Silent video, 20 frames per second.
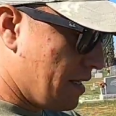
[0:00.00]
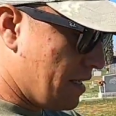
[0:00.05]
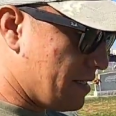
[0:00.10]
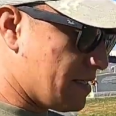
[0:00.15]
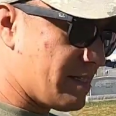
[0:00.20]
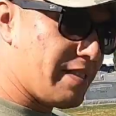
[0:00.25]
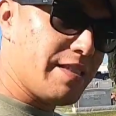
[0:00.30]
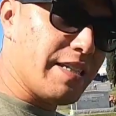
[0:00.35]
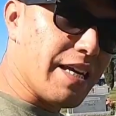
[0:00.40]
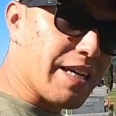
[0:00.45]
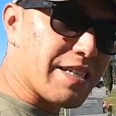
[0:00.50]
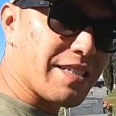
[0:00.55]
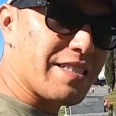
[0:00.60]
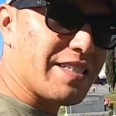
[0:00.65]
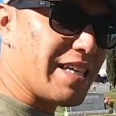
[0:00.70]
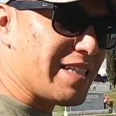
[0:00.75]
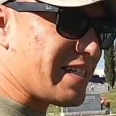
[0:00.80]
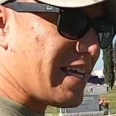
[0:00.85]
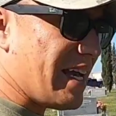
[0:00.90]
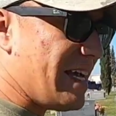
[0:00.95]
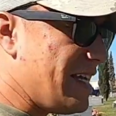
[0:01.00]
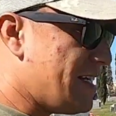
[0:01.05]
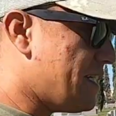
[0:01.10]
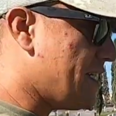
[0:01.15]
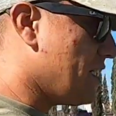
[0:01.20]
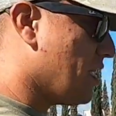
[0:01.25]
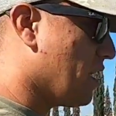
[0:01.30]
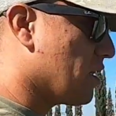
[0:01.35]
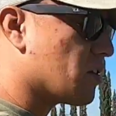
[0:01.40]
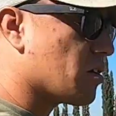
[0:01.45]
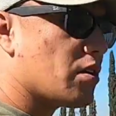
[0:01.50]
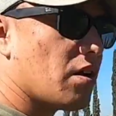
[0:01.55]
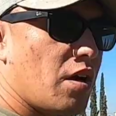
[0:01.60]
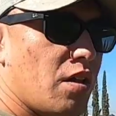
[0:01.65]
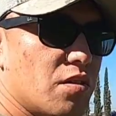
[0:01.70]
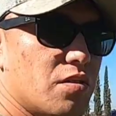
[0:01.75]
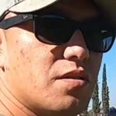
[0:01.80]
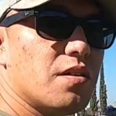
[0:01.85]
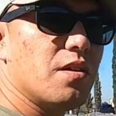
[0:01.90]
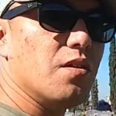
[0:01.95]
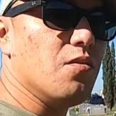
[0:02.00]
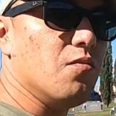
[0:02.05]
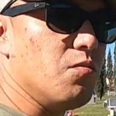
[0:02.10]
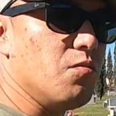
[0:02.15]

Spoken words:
and 6. That's $1,800 a